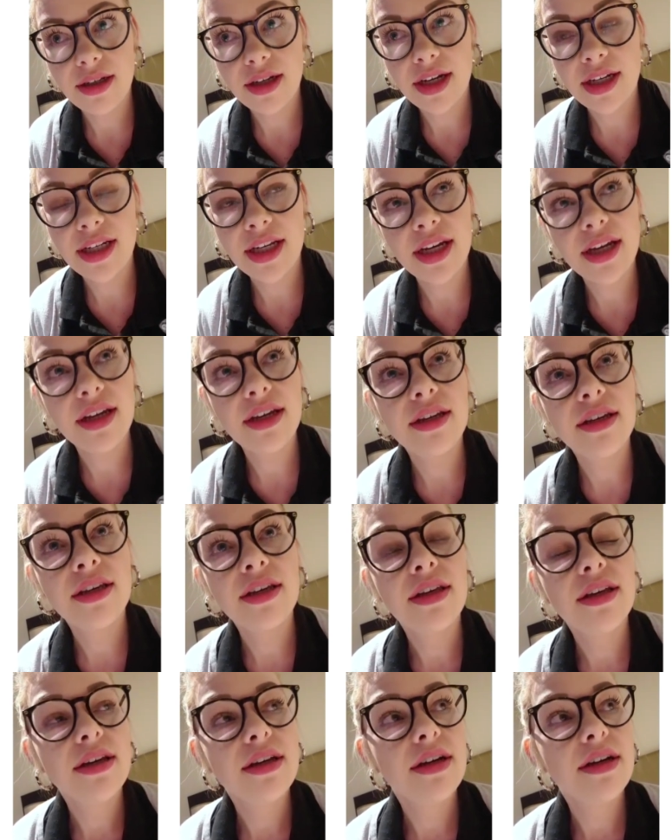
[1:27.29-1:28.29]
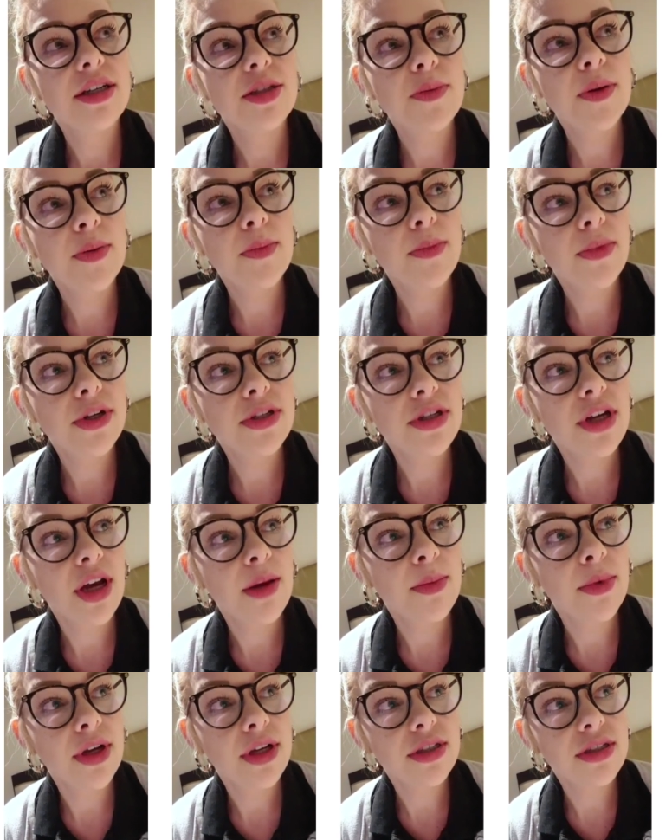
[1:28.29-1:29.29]
And yet, I spent my
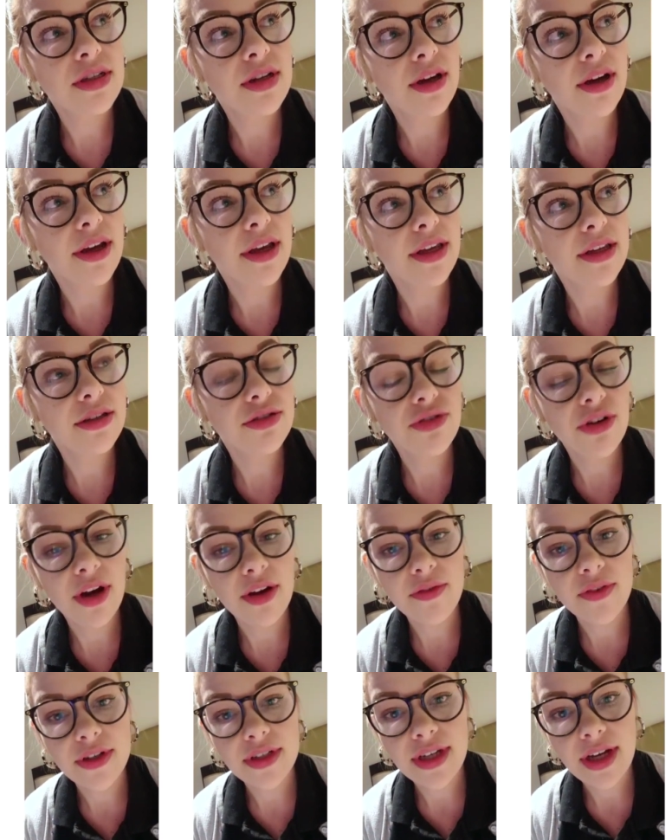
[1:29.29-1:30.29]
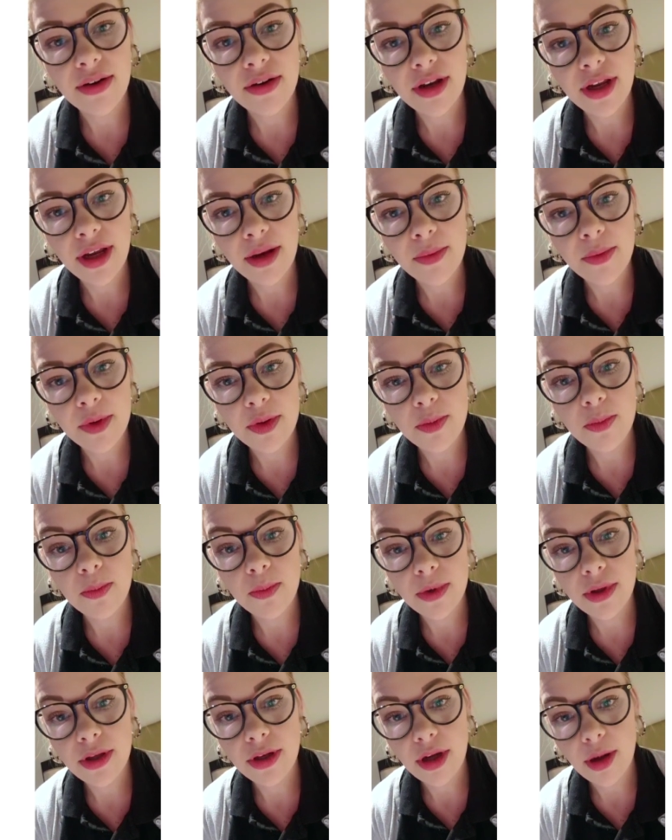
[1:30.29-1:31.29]
time last night driving down here with,
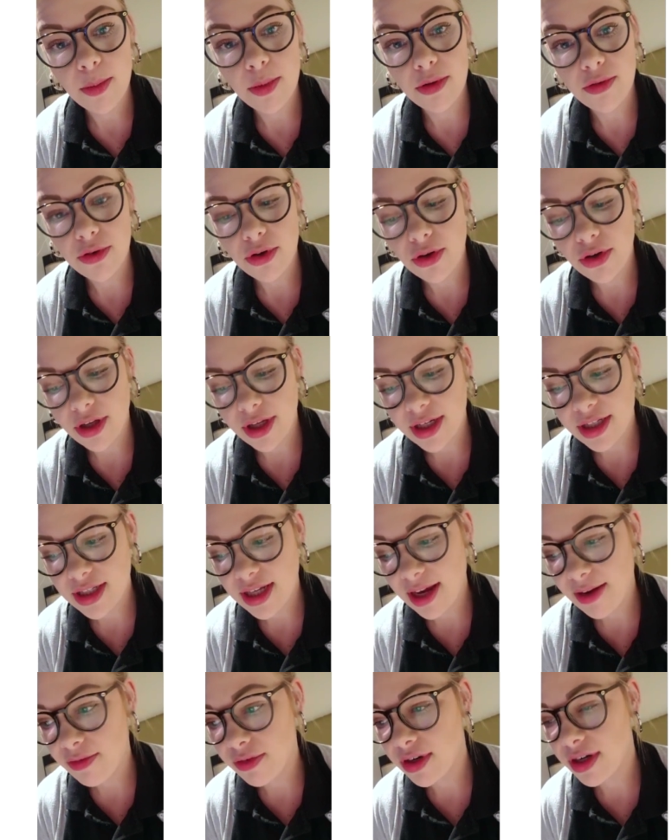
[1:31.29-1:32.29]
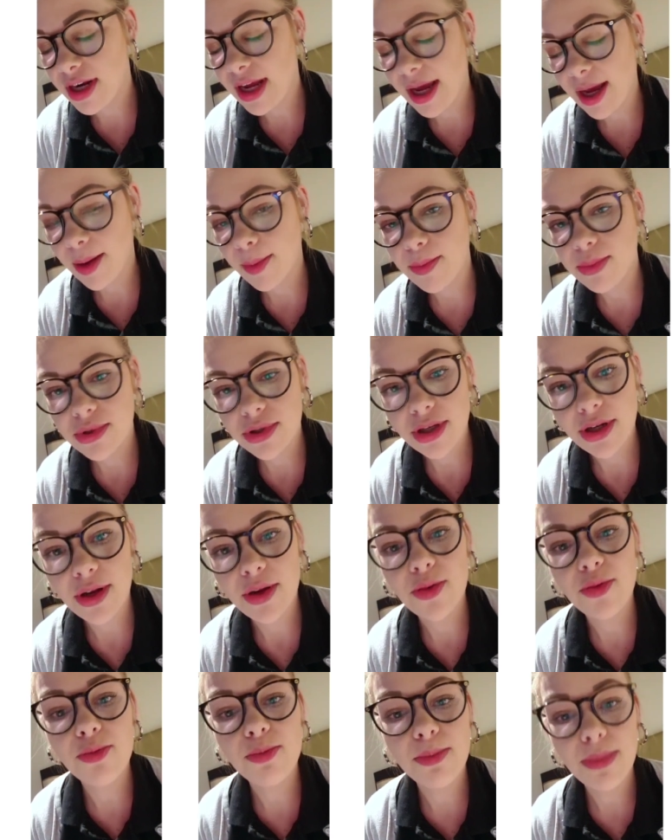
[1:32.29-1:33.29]
with a couple of colleagues having an
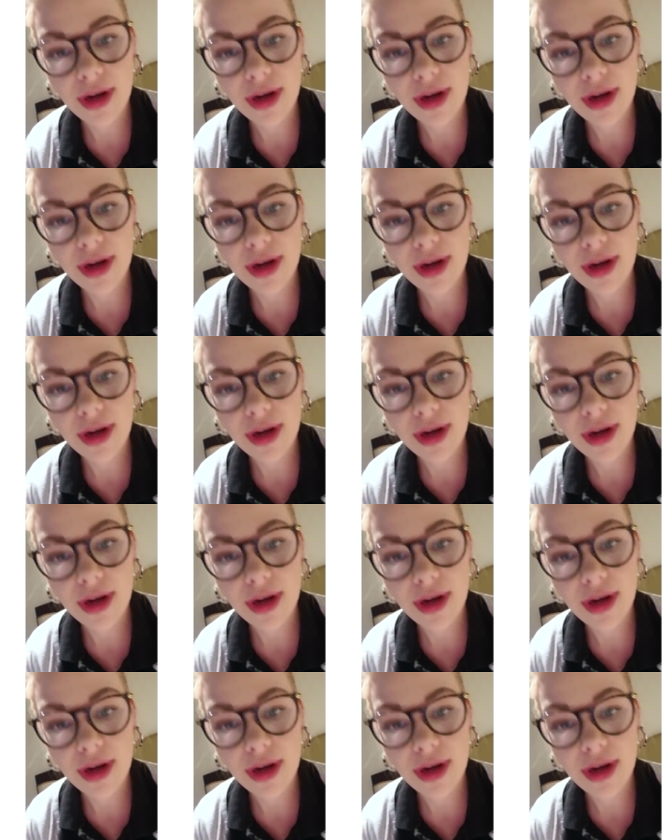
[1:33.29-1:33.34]
absolute